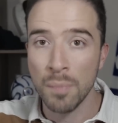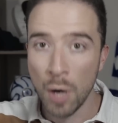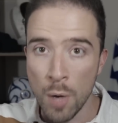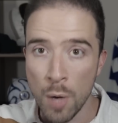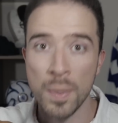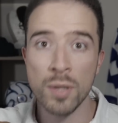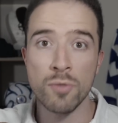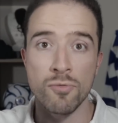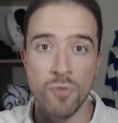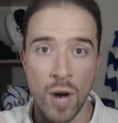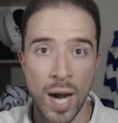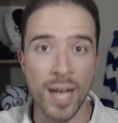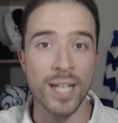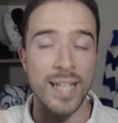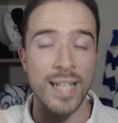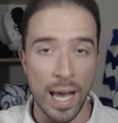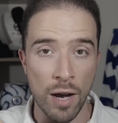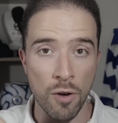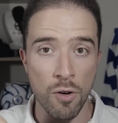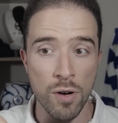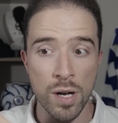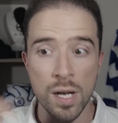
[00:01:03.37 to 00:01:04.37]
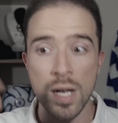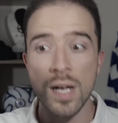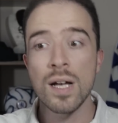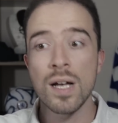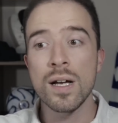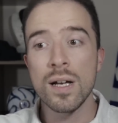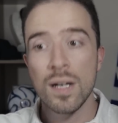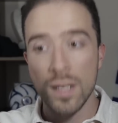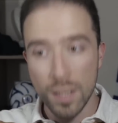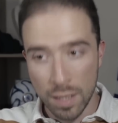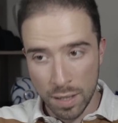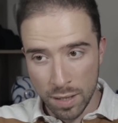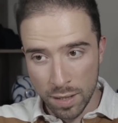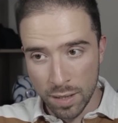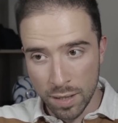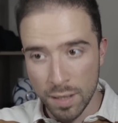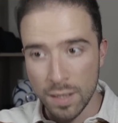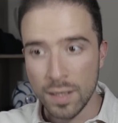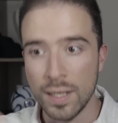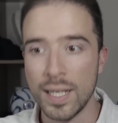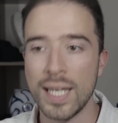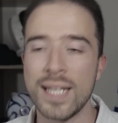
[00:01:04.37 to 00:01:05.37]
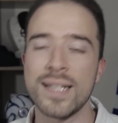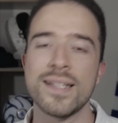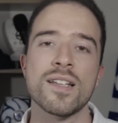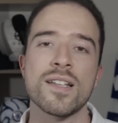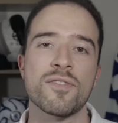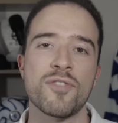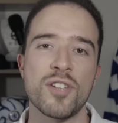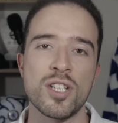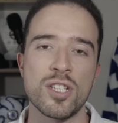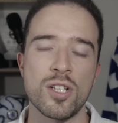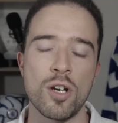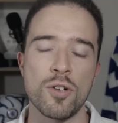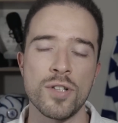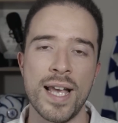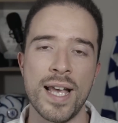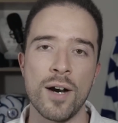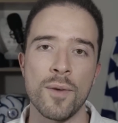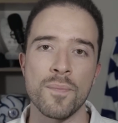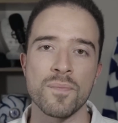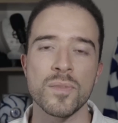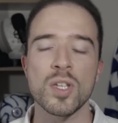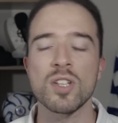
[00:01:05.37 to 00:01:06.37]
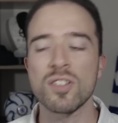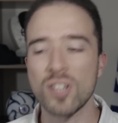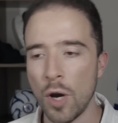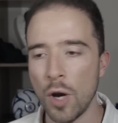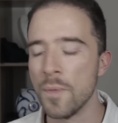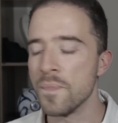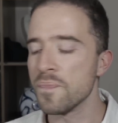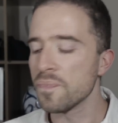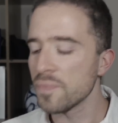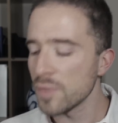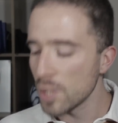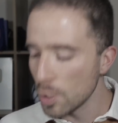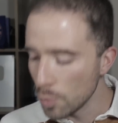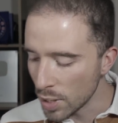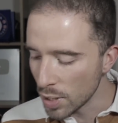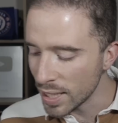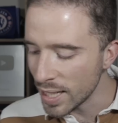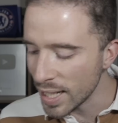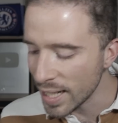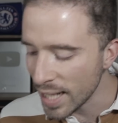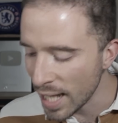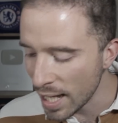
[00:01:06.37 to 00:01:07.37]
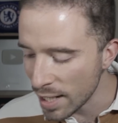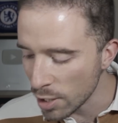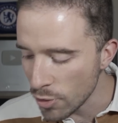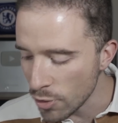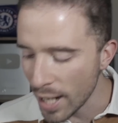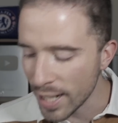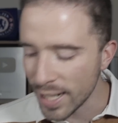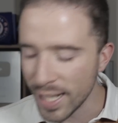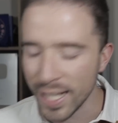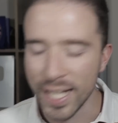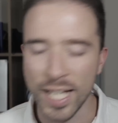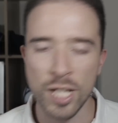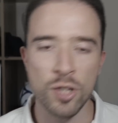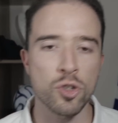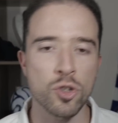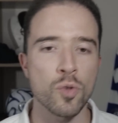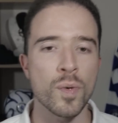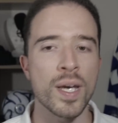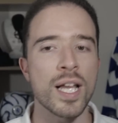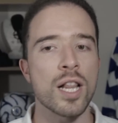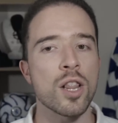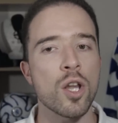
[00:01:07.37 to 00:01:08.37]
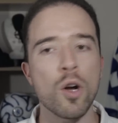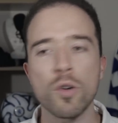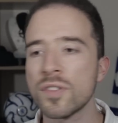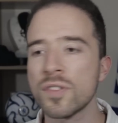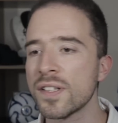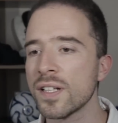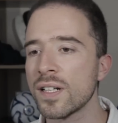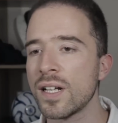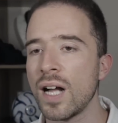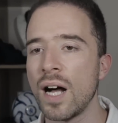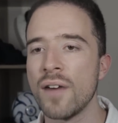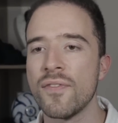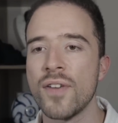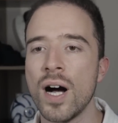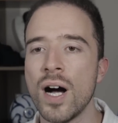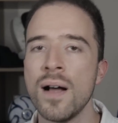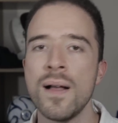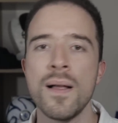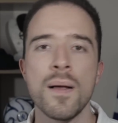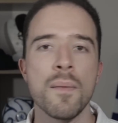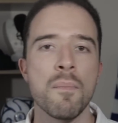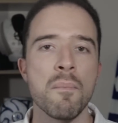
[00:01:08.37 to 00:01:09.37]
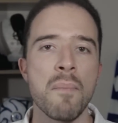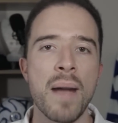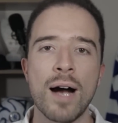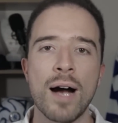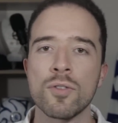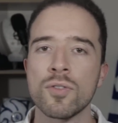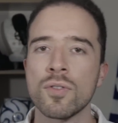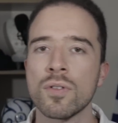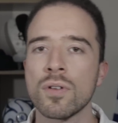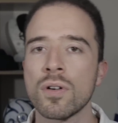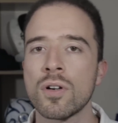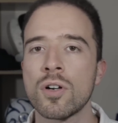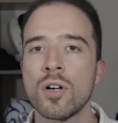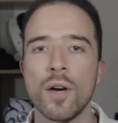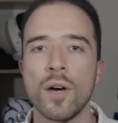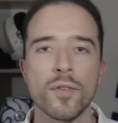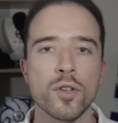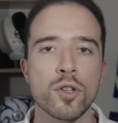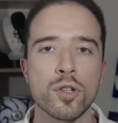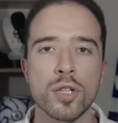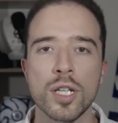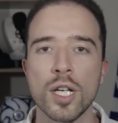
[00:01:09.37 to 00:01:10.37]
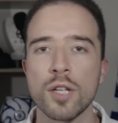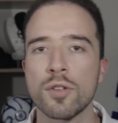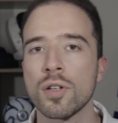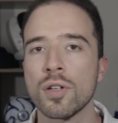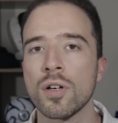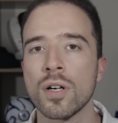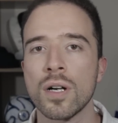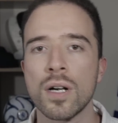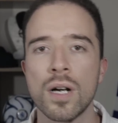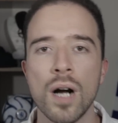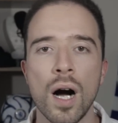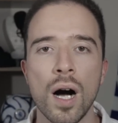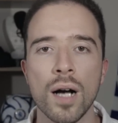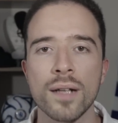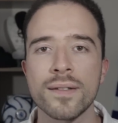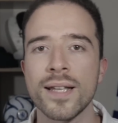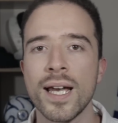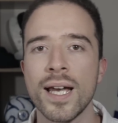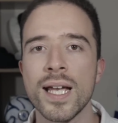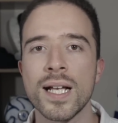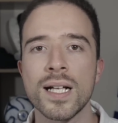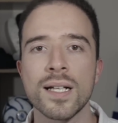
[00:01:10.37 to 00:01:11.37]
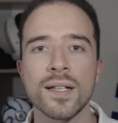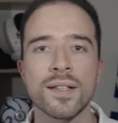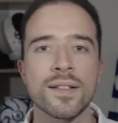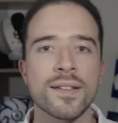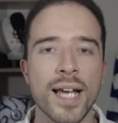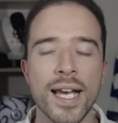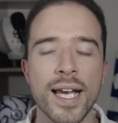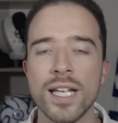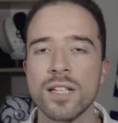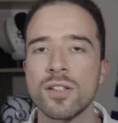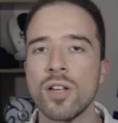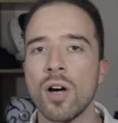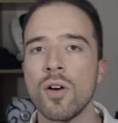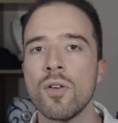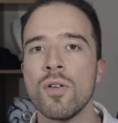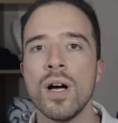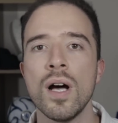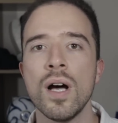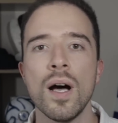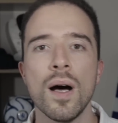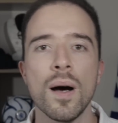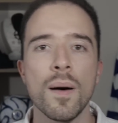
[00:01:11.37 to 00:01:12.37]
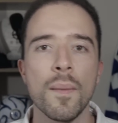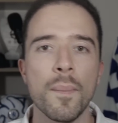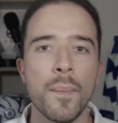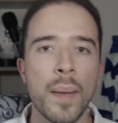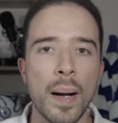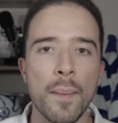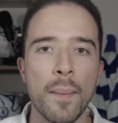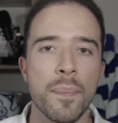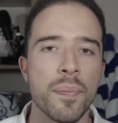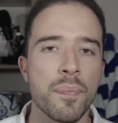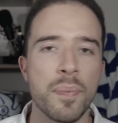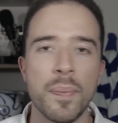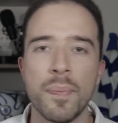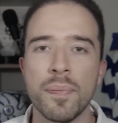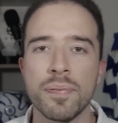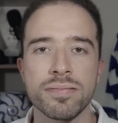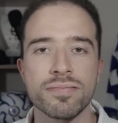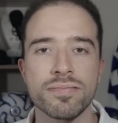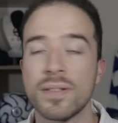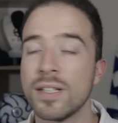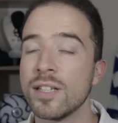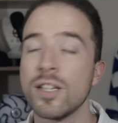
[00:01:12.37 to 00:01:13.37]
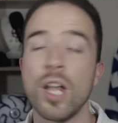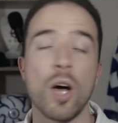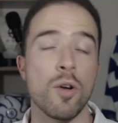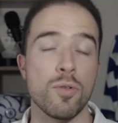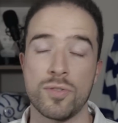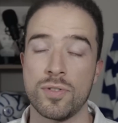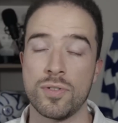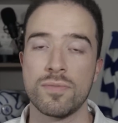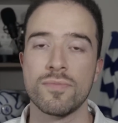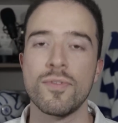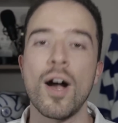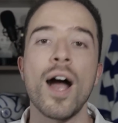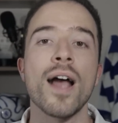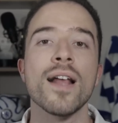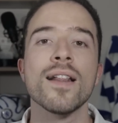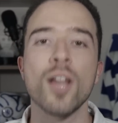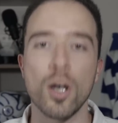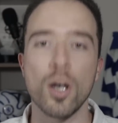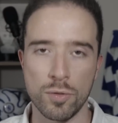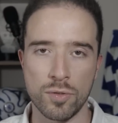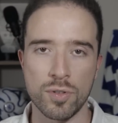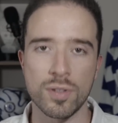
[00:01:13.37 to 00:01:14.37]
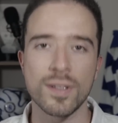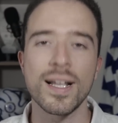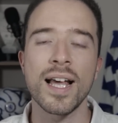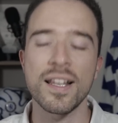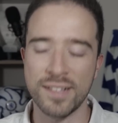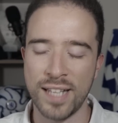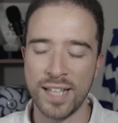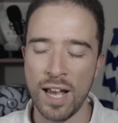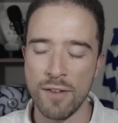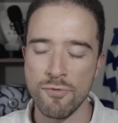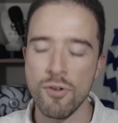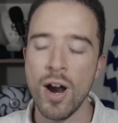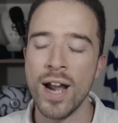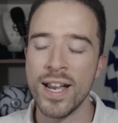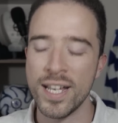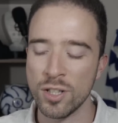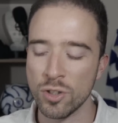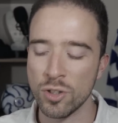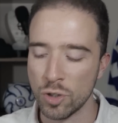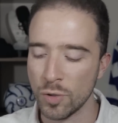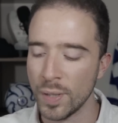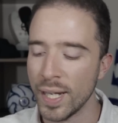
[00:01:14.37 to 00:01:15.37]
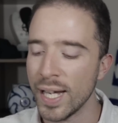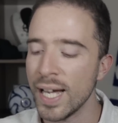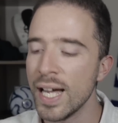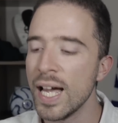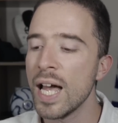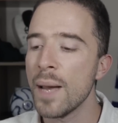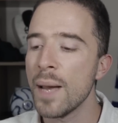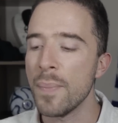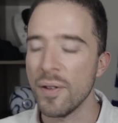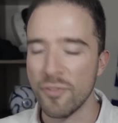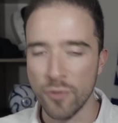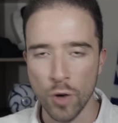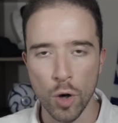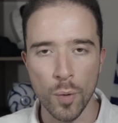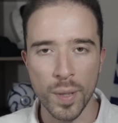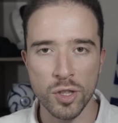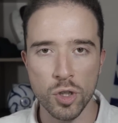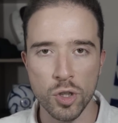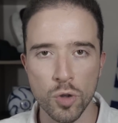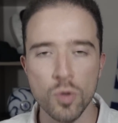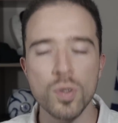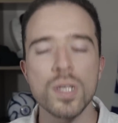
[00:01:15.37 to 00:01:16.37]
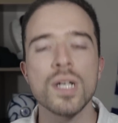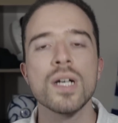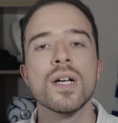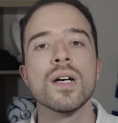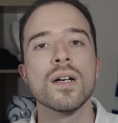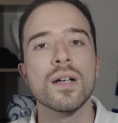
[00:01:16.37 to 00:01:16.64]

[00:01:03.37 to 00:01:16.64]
moment right now in this video now. So we're going to get cracking into it. Loads to cover. Mount, Kovacic, Ugarte, Caicedo, but loads, right? Loads. Let's get right into it. Before we do,